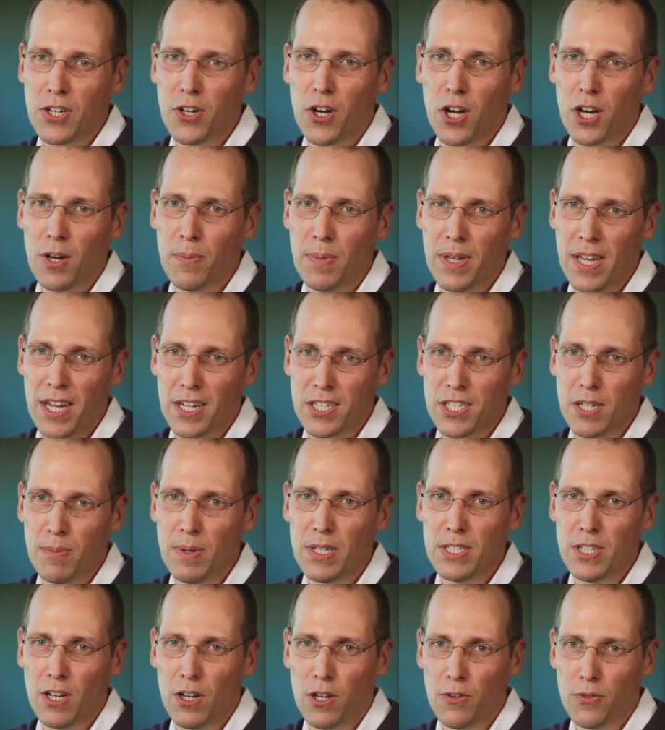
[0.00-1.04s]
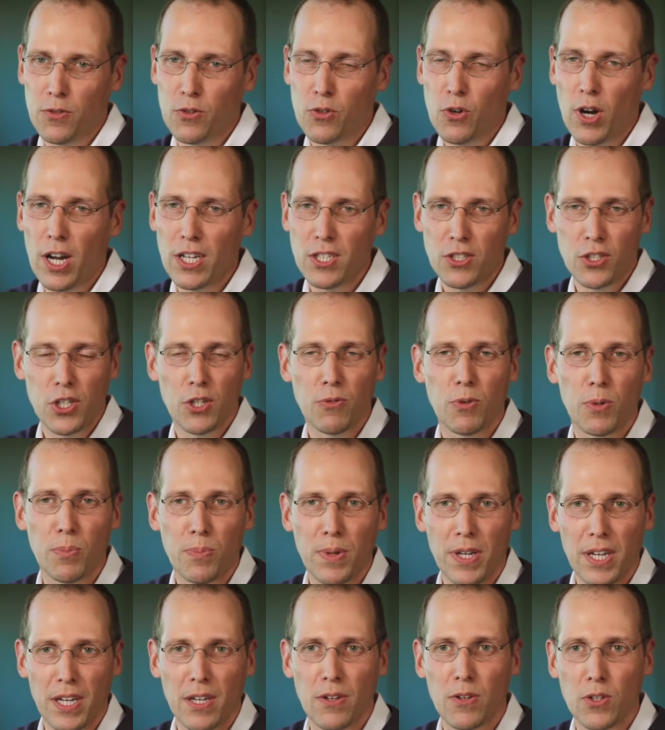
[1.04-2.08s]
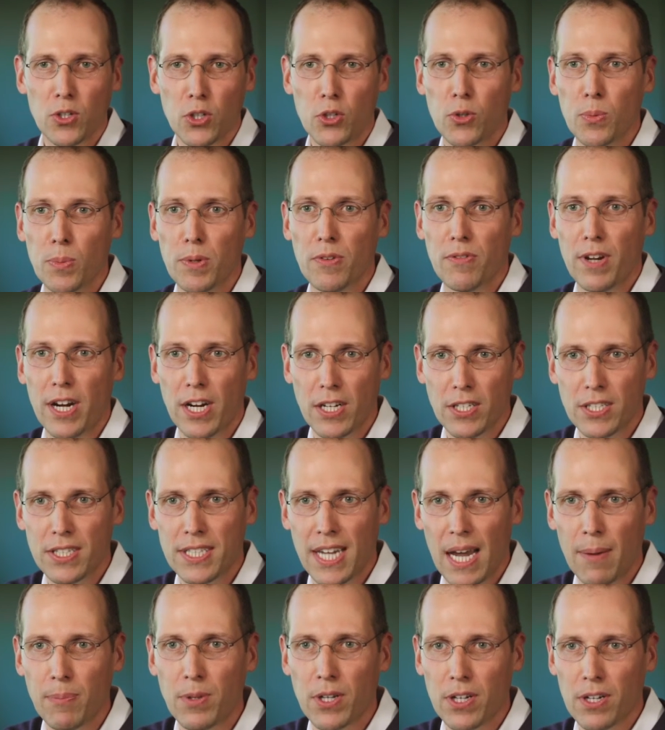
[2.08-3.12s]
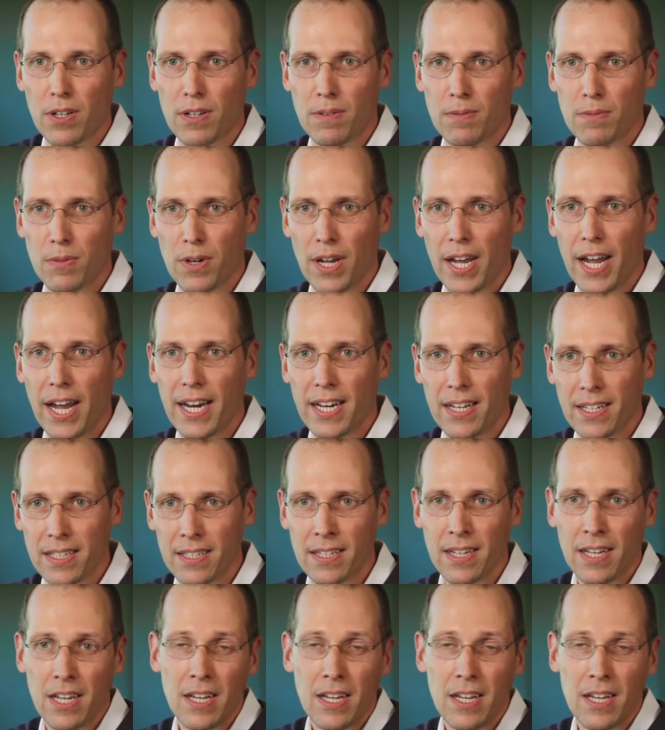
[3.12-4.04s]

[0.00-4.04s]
economy exhibits a lot of trust, she would be she would be very skeptical, right? And